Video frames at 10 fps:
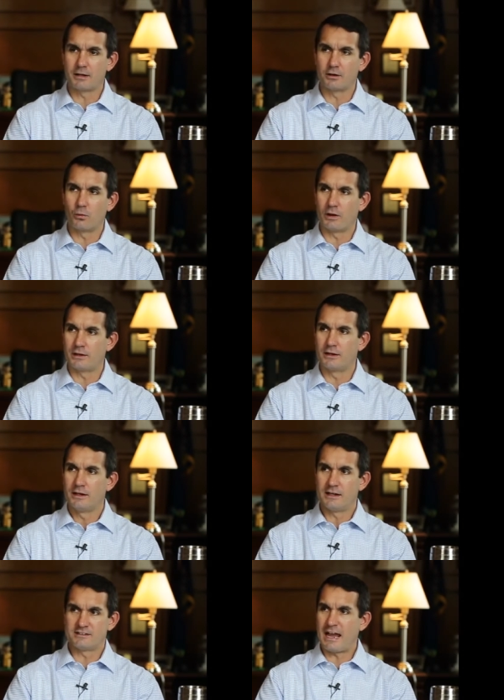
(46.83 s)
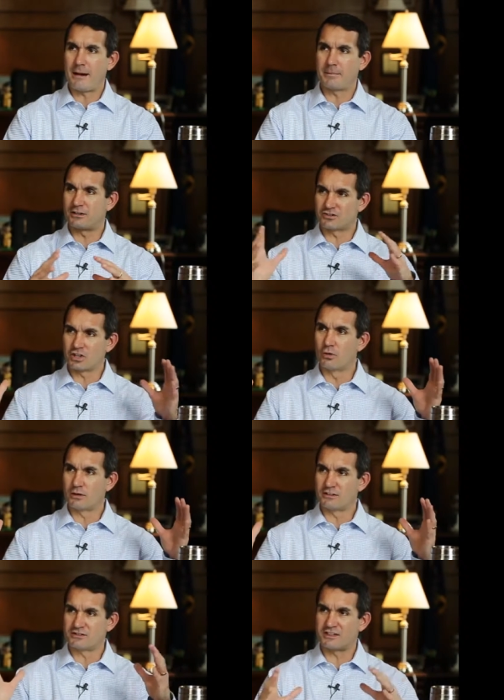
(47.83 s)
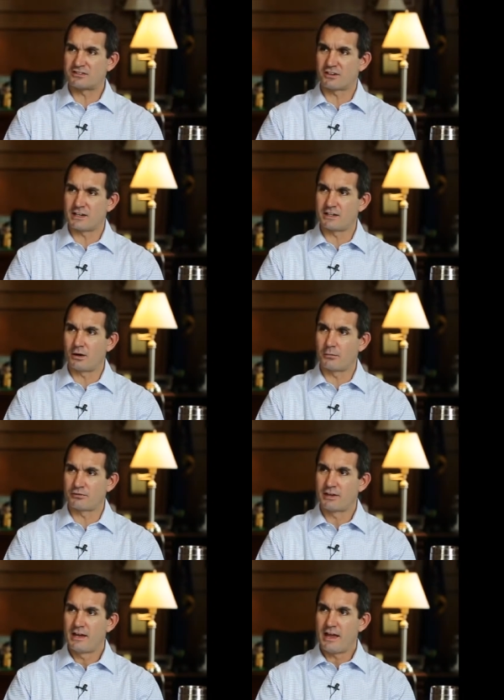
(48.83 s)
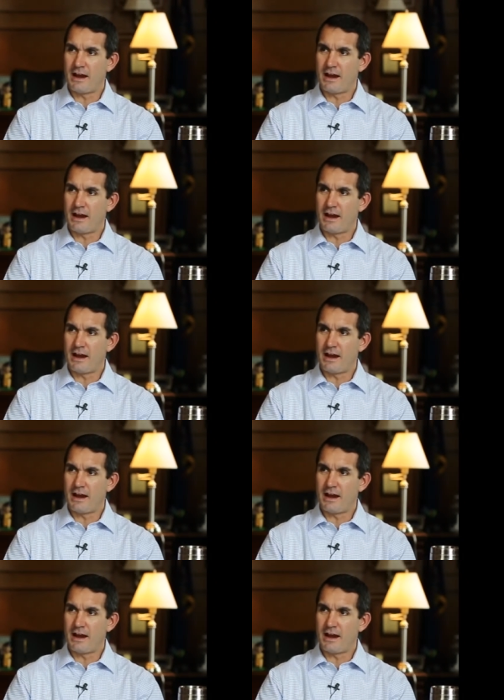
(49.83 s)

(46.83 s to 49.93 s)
you know, when it's happening so consistently in almost